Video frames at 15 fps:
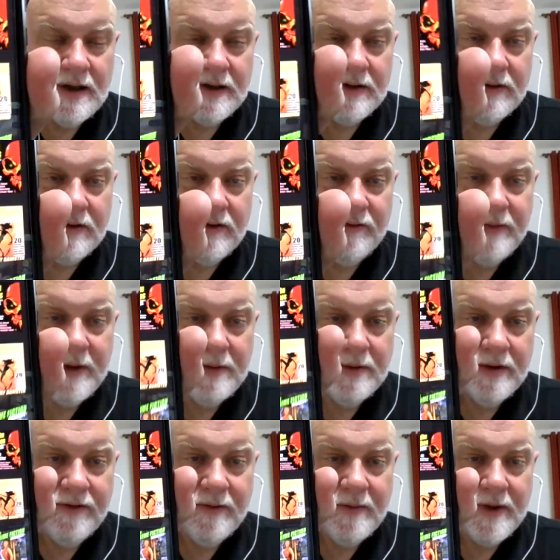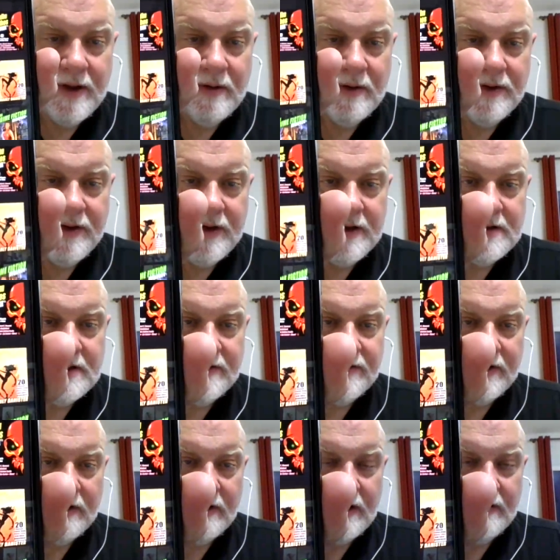Don't know if people are familiar with these.
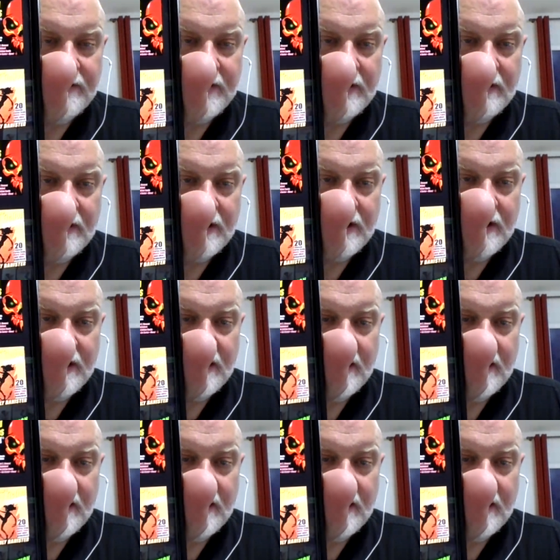If you're if you're a